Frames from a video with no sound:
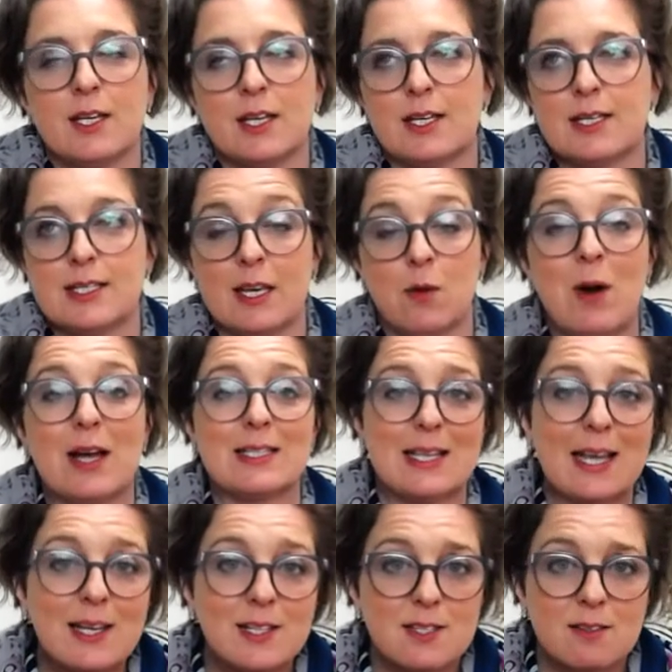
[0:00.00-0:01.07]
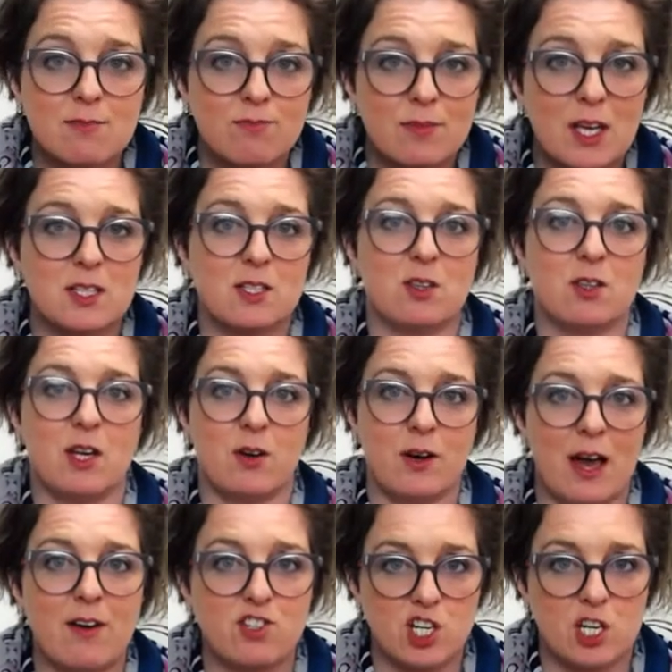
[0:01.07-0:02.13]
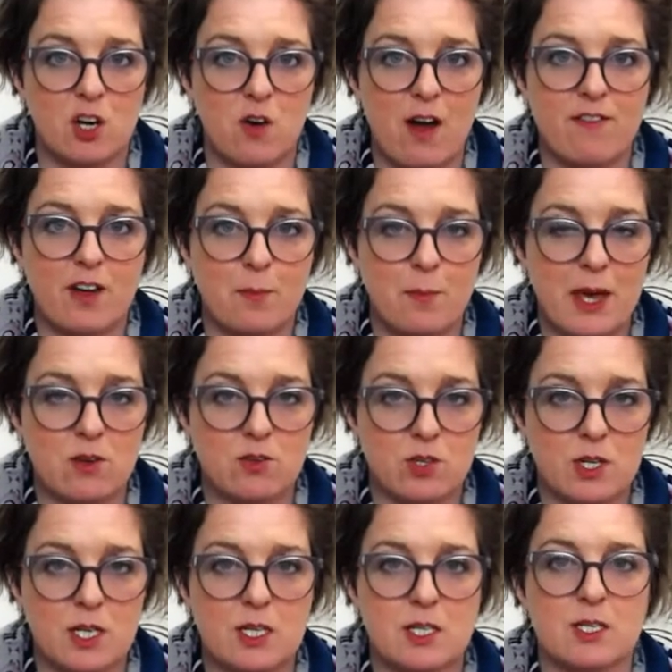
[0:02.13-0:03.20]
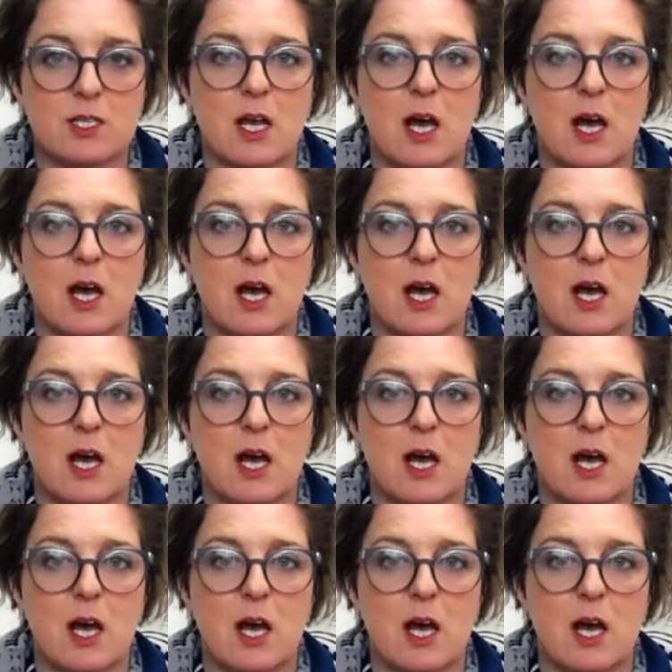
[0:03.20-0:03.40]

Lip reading: citywide slate, and so they don't have geographic boundaries.